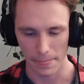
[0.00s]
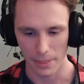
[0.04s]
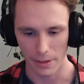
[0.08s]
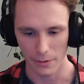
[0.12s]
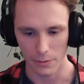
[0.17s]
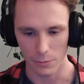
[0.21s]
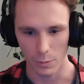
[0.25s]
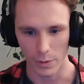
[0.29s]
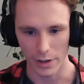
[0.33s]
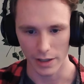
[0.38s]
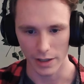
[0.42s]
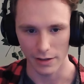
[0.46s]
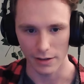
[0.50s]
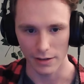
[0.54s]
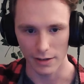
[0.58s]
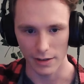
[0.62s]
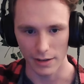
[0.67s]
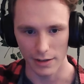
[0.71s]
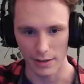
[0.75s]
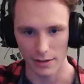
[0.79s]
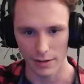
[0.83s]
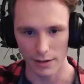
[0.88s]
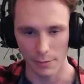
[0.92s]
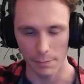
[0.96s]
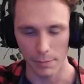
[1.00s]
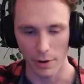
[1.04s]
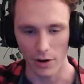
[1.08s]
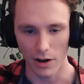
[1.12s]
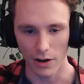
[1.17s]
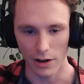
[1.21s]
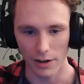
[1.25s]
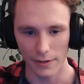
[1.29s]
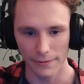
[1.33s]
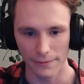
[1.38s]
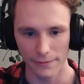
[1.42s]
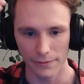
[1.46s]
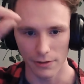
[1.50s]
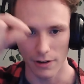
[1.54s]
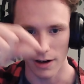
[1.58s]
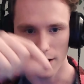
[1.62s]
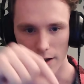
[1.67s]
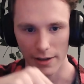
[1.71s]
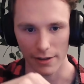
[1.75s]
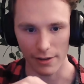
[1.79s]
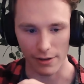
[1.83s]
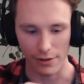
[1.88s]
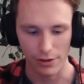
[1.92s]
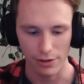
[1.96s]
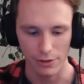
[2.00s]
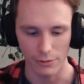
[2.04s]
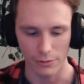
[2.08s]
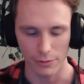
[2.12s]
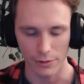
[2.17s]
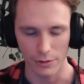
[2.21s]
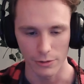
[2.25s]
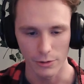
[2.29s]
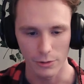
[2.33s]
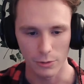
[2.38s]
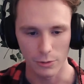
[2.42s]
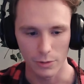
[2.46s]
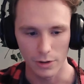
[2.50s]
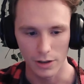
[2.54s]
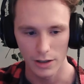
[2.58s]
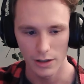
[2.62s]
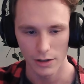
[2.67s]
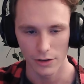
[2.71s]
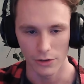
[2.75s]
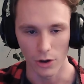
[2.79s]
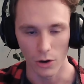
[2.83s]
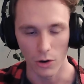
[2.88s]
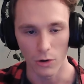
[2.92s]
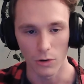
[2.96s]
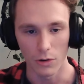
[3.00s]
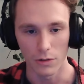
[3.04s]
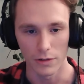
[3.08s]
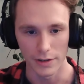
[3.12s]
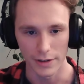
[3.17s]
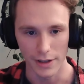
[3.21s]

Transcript: when the pod flies through the hole in